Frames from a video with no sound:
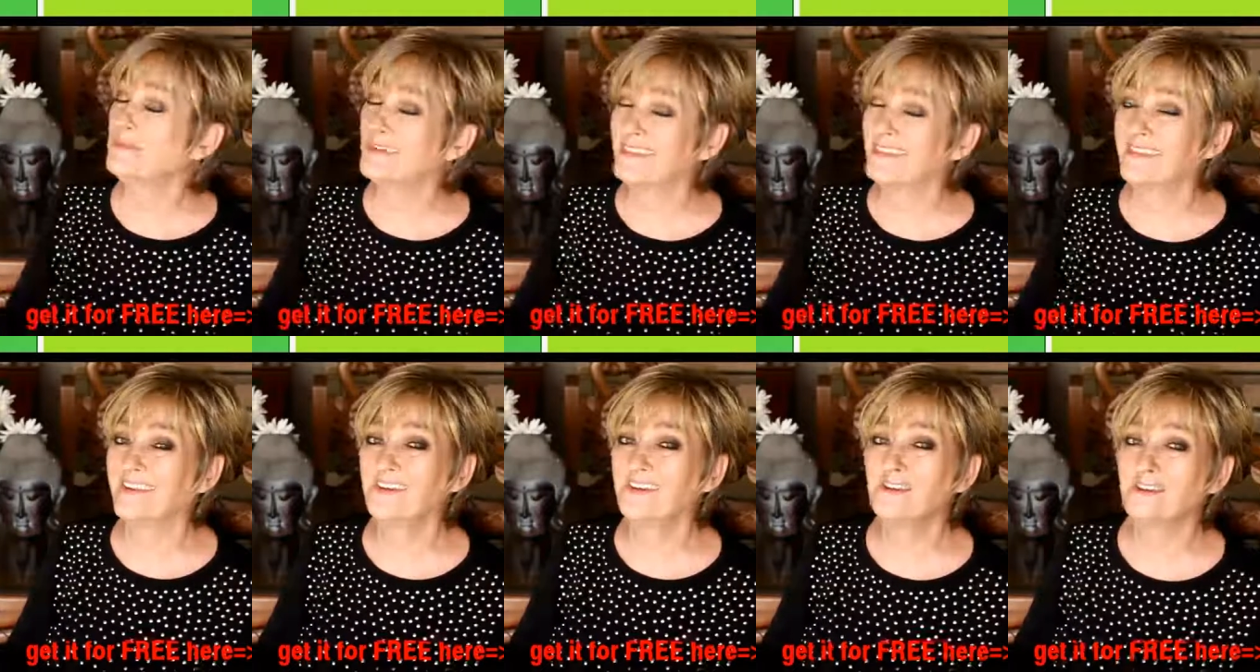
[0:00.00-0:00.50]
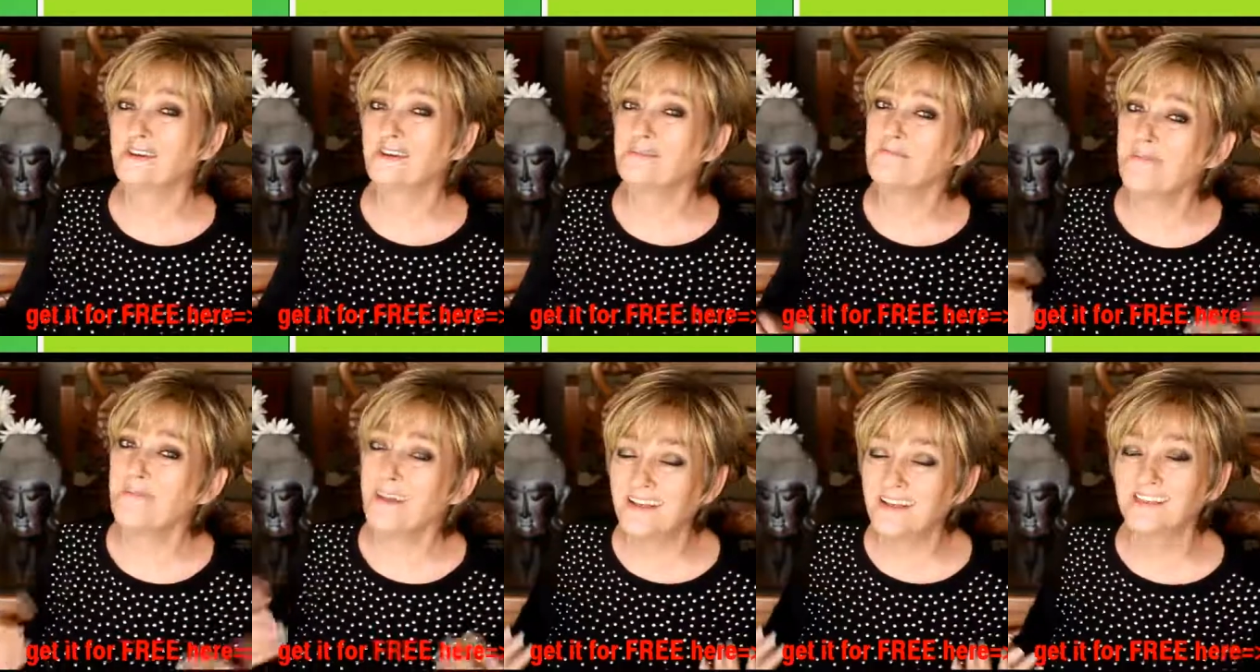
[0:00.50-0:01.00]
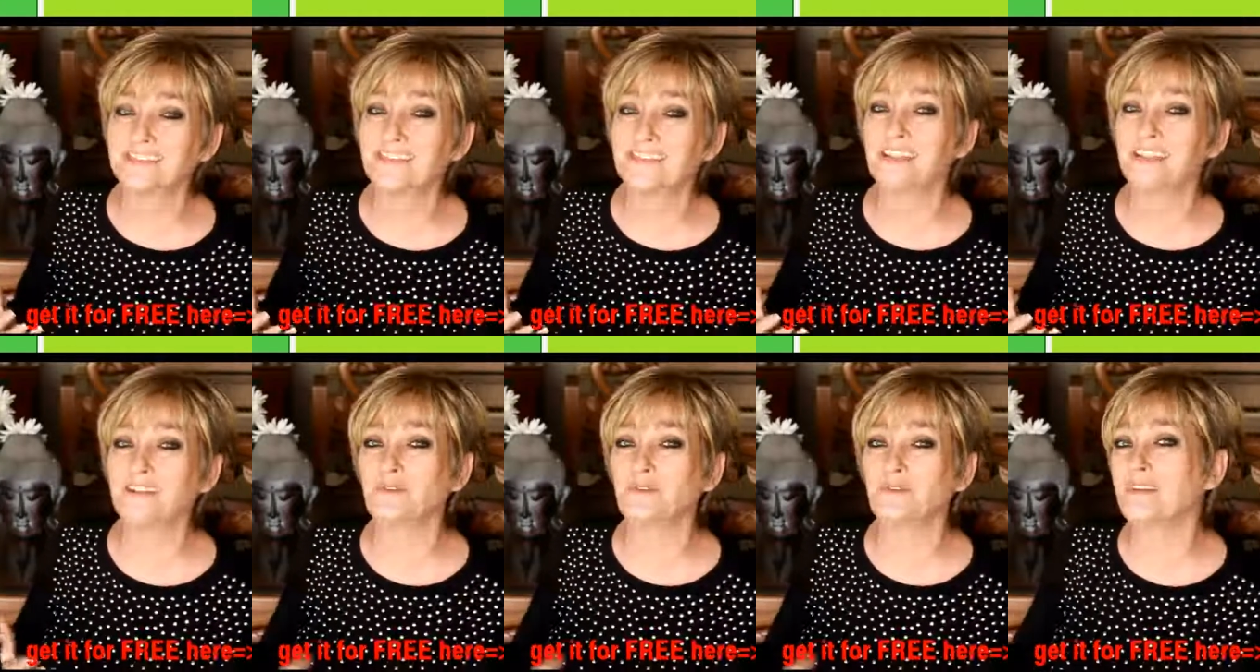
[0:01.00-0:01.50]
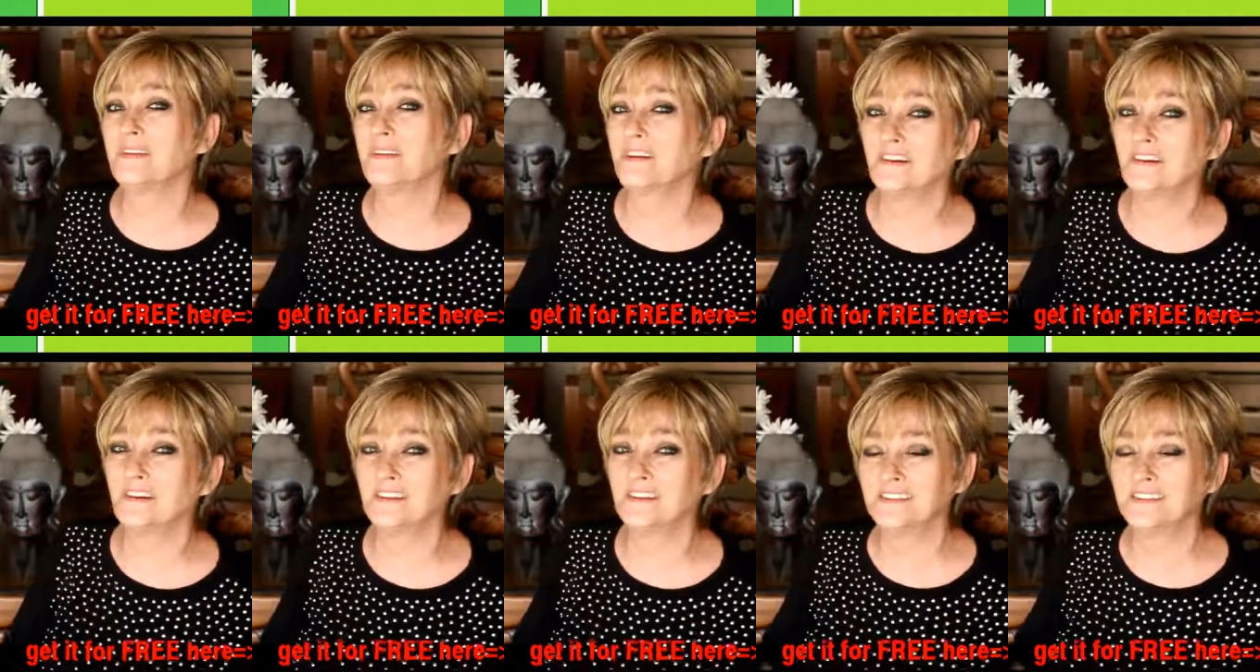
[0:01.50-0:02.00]
well then you can meditate with the
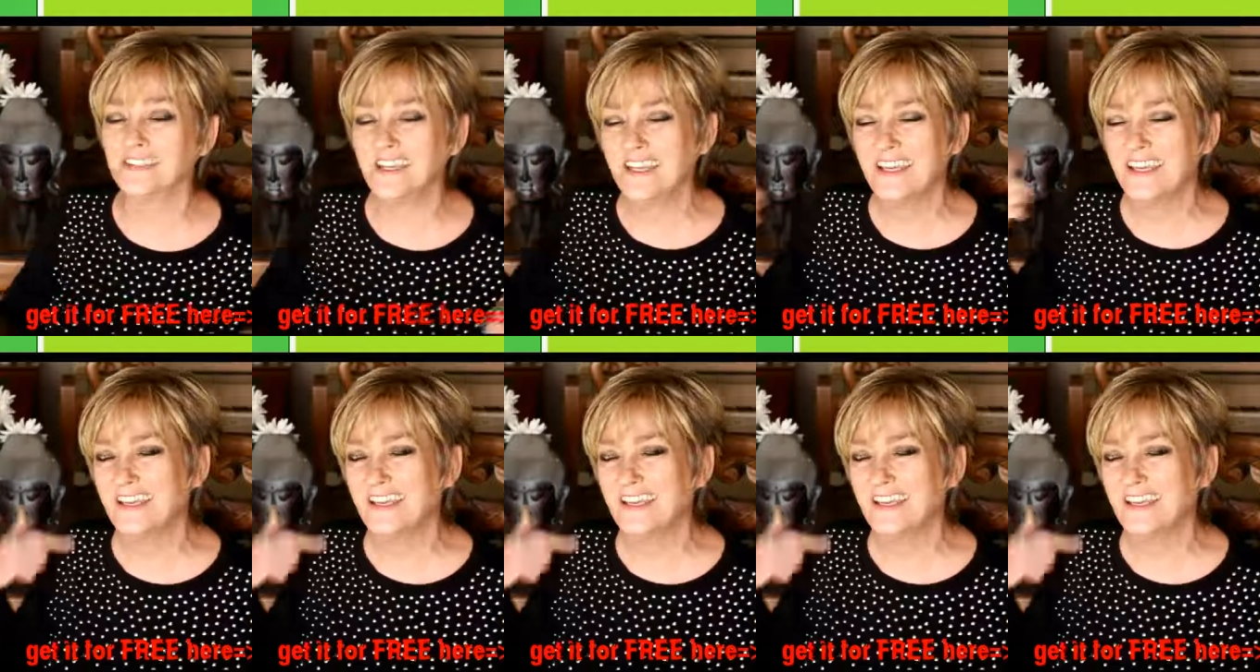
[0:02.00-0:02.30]
cards.